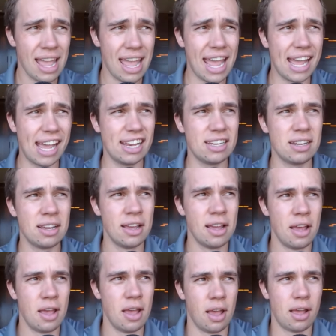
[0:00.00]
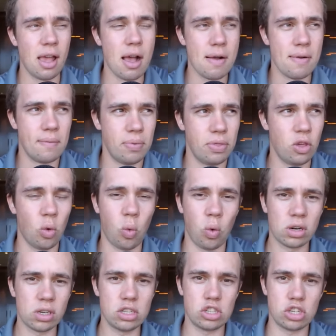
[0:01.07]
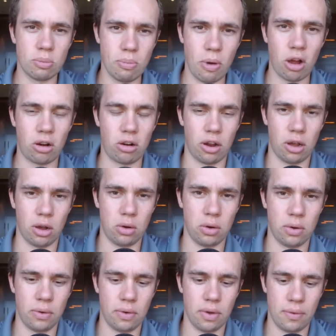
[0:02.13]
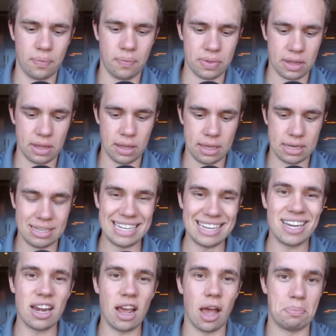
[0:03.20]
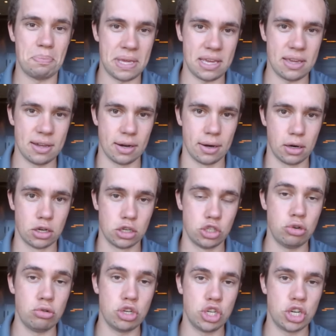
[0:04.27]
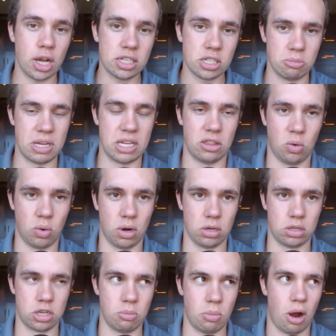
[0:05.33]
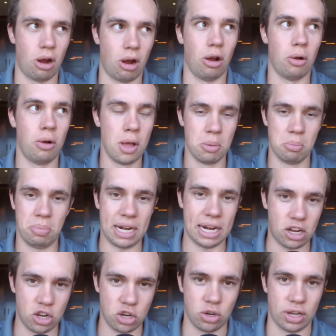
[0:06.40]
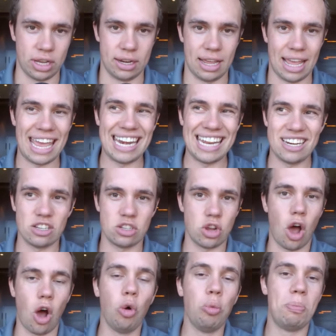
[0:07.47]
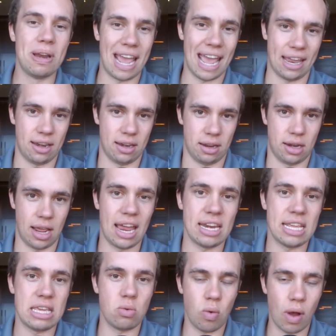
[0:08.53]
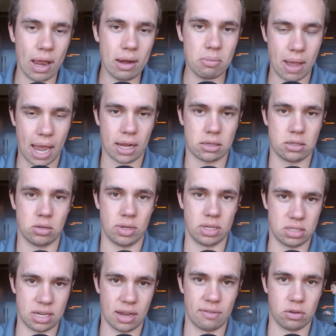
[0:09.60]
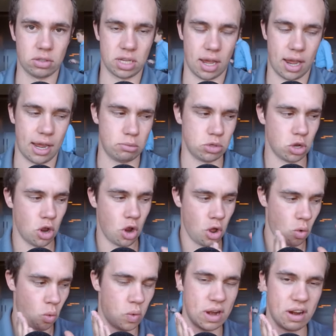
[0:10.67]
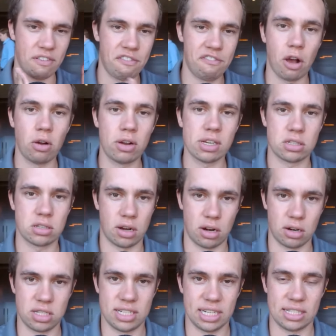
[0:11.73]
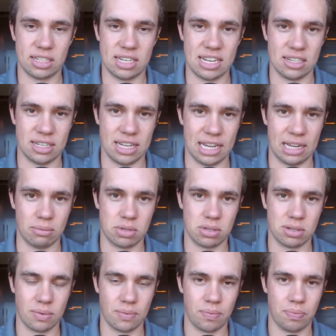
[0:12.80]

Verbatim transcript: And the word tomorrow didn't appear to just mean the word tomorrow, but it could, and it is open-ended. And he went back to it several times. We are focused on our sixteen teams.